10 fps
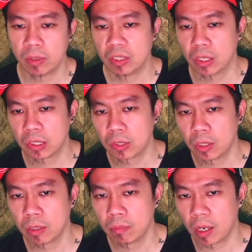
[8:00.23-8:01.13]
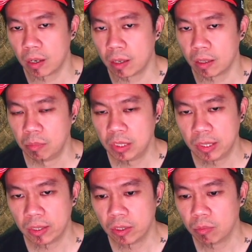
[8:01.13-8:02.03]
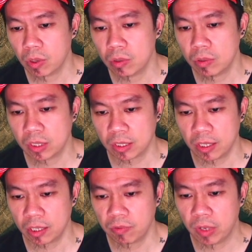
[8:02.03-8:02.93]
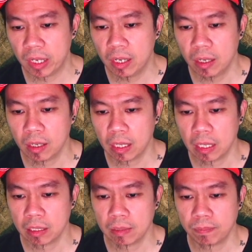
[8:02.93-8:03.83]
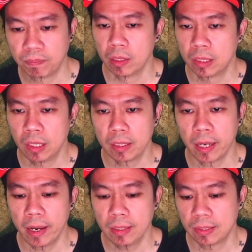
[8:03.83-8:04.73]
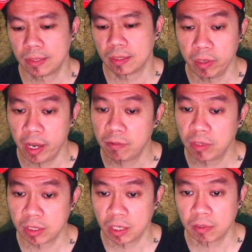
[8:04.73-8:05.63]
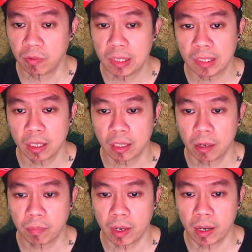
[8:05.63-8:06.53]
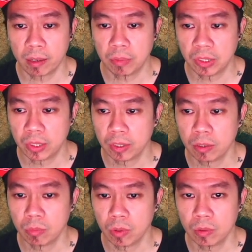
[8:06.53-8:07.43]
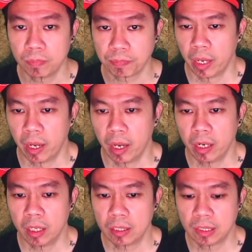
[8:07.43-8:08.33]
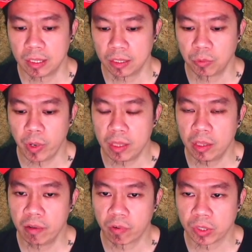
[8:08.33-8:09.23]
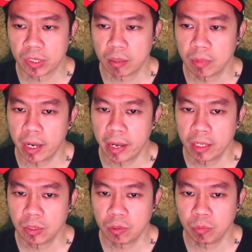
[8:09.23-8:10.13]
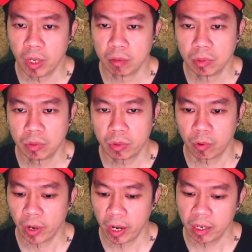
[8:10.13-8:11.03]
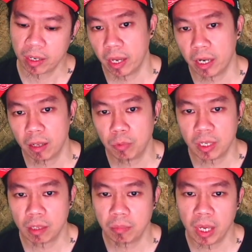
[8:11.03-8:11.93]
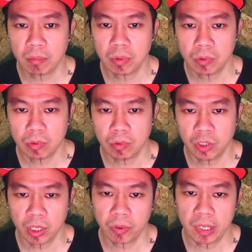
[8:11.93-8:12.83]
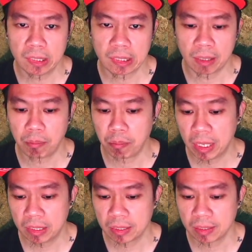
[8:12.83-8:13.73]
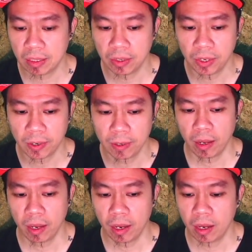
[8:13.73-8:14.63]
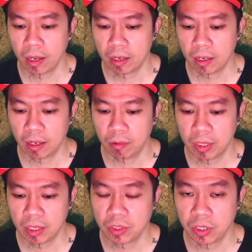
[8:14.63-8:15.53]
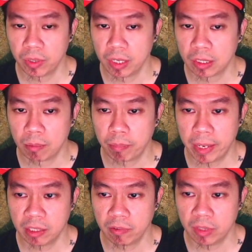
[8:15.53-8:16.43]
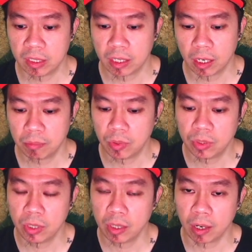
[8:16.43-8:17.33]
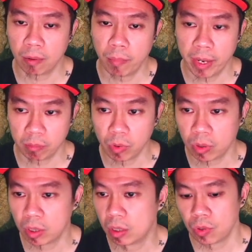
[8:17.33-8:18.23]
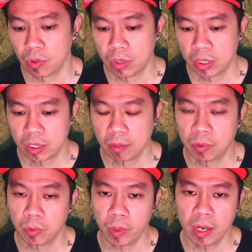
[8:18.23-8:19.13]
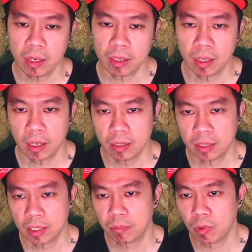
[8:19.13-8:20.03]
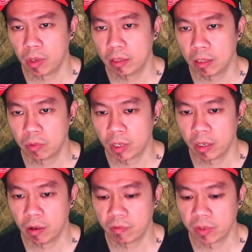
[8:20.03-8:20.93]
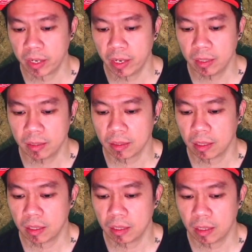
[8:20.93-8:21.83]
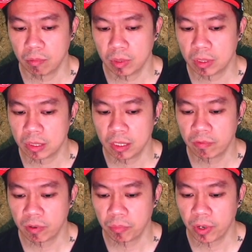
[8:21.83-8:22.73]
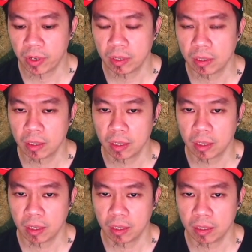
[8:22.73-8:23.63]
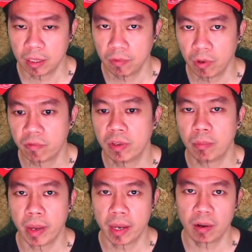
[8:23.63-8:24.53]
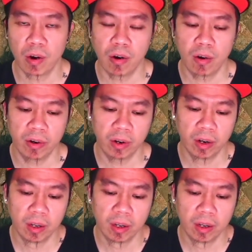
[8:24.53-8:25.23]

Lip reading: registered our Mysterium node successfully, and then that's it guys. We have successfully set up our Mysterium node, and it's just waiting for some clients to be able to connect, and then we can be able to generate some mist in here, and we can generate some passive income using our Macbook. So just have to wait, and then I just have to let it run overnight, and then we'll see from there, and then give you a feedback on